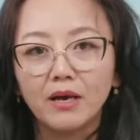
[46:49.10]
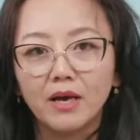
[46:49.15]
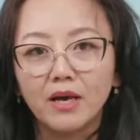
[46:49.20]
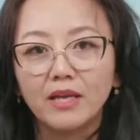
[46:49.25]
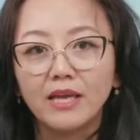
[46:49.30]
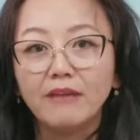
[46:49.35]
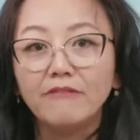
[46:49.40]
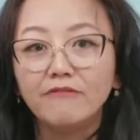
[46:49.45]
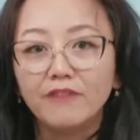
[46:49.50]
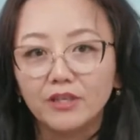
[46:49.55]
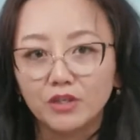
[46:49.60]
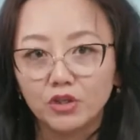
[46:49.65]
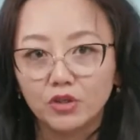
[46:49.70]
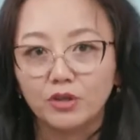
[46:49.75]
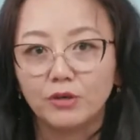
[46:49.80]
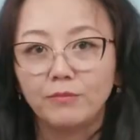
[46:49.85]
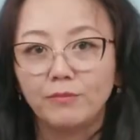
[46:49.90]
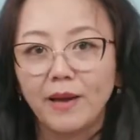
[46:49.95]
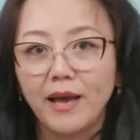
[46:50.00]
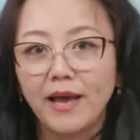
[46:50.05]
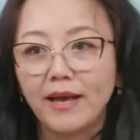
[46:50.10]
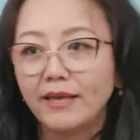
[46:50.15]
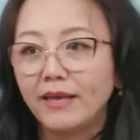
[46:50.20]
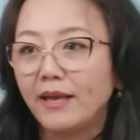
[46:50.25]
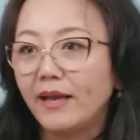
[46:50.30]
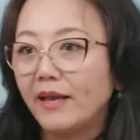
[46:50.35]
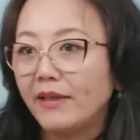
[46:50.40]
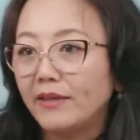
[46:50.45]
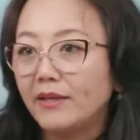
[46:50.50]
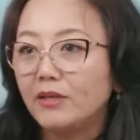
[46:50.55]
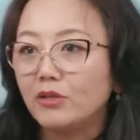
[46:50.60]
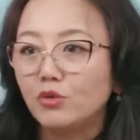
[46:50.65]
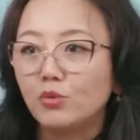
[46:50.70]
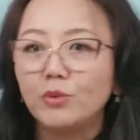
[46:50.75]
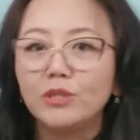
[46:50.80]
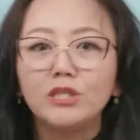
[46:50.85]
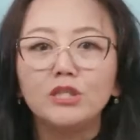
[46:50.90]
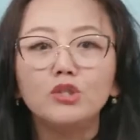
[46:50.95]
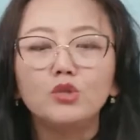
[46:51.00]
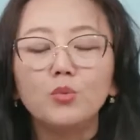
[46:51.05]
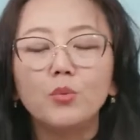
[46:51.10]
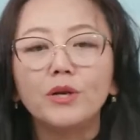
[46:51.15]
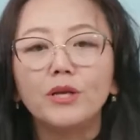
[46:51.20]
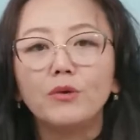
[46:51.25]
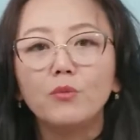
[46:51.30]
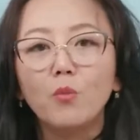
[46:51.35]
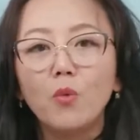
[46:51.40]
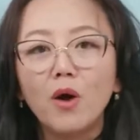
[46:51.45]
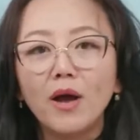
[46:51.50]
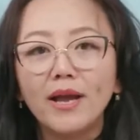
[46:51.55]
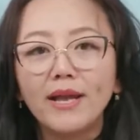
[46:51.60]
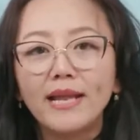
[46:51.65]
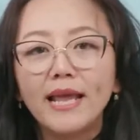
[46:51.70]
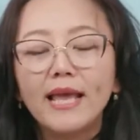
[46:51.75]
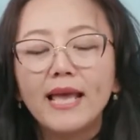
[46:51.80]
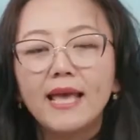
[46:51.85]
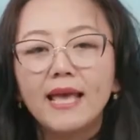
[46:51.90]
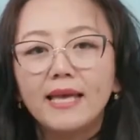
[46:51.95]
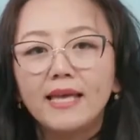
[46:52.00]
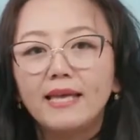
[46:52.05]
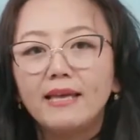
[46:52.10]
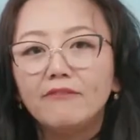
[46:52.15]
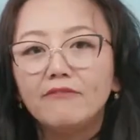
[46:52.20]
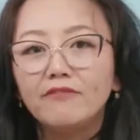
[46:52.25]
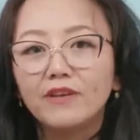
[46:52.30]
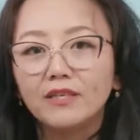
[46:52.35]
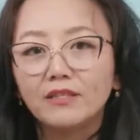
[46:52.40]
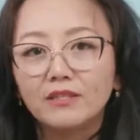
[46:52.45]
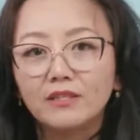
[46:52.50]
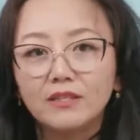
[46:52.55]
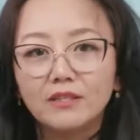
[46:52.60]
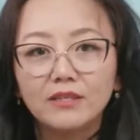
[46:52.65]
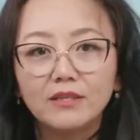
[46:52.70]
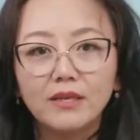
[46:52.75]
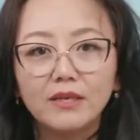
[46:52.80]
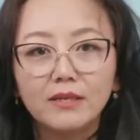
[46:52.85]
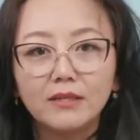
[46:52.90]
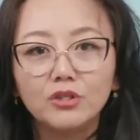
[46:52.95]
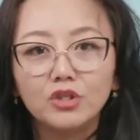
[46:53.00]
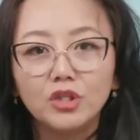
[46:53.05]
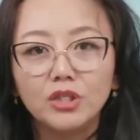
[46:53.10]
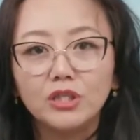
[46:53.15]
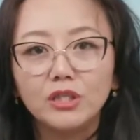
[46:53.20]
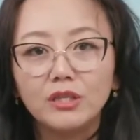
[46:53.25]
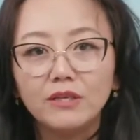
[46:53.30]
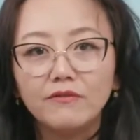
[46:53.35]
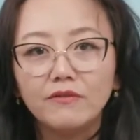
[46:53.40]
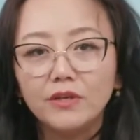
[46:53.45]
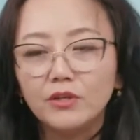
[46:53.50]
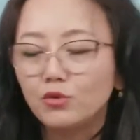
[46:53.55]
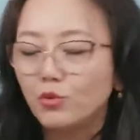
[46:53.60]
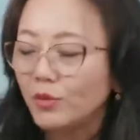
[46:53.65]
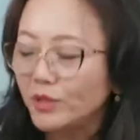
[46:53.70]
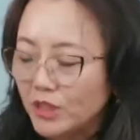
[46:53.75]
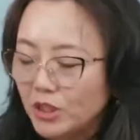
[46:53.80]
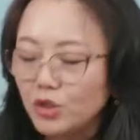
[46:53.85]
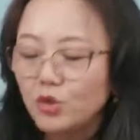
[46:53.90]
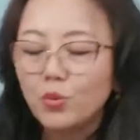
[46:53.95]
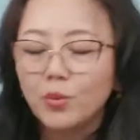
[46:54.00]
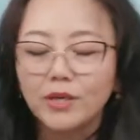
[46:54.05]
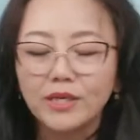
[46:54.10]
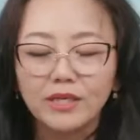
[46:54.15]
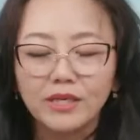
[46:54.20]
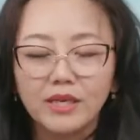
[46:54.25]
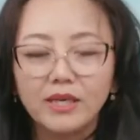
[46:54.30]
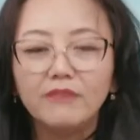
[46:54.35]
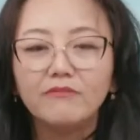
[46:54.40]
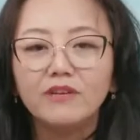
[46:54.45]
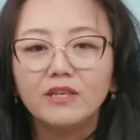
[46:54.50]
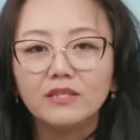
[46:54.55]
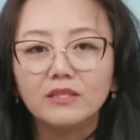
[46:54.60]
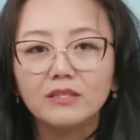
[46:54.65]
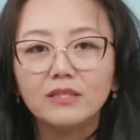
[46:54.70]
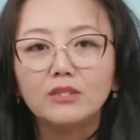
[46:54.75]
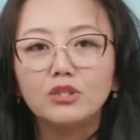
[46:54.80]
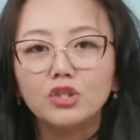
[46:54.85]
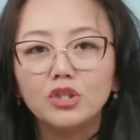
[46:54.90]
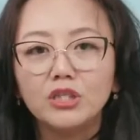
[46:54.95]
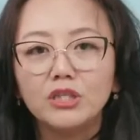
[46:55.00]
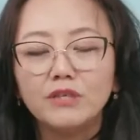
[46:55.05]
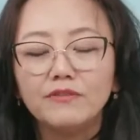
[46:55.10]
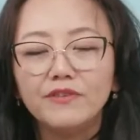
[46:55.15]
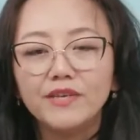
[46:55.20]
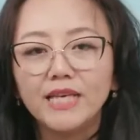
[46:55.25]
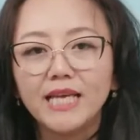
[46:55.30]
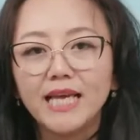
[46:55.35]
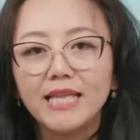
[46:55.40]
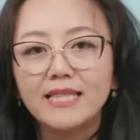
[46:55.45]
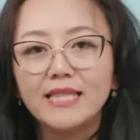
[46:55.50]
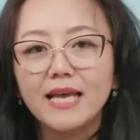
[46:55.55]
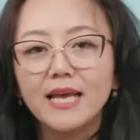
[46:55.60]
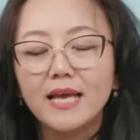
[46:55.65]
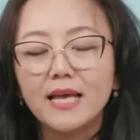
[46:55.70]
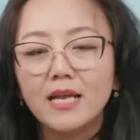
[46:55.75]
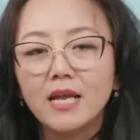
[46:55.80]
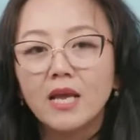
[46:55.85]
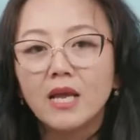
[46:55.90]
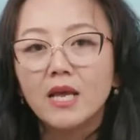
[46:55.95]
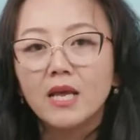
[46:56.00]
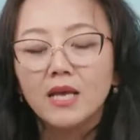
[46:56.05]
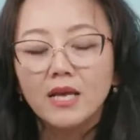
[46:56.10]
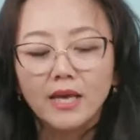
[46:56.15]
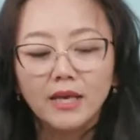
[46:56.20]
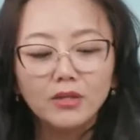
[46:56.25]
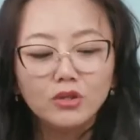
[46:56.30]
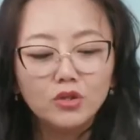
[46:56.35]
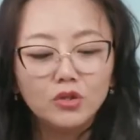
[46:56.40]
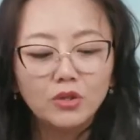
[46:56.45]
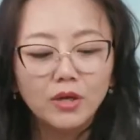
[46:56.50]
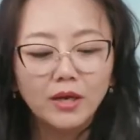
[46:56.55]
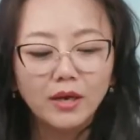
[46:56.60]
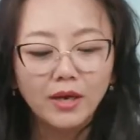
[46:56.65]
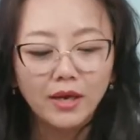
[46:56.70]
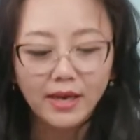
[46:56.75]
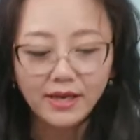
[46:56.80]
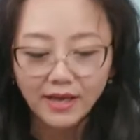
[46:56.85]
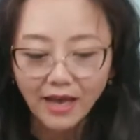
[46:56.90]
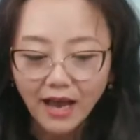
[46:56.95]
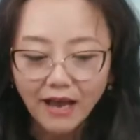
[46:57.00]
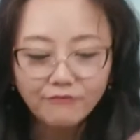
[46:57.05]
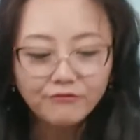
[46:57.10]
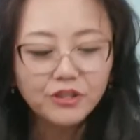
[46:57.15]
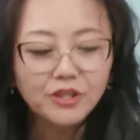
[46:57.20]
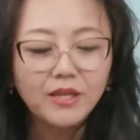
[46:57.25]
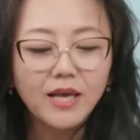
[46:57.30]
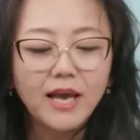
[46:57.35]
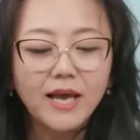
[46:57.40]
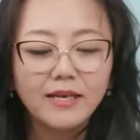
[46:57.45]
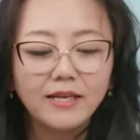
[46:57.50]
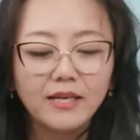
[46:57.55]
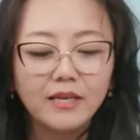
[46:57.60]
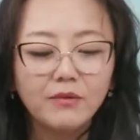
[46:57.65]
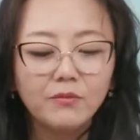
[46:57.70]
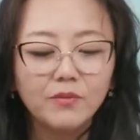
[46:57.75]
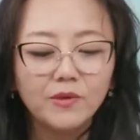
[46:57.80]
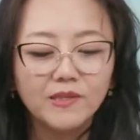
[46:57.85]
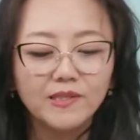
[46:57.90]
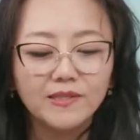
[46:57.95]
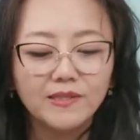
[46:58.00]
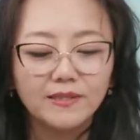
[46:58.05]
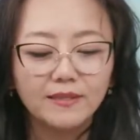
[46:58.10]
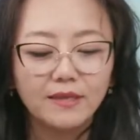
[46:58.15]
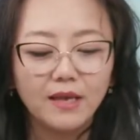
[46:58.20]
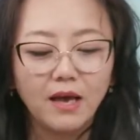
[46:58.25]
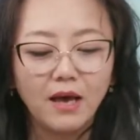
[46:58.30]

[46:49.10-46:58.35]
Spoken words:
investor back in, I think, 2021. He invested in GTV. 2020, he invested in GTV, and then and after that, he was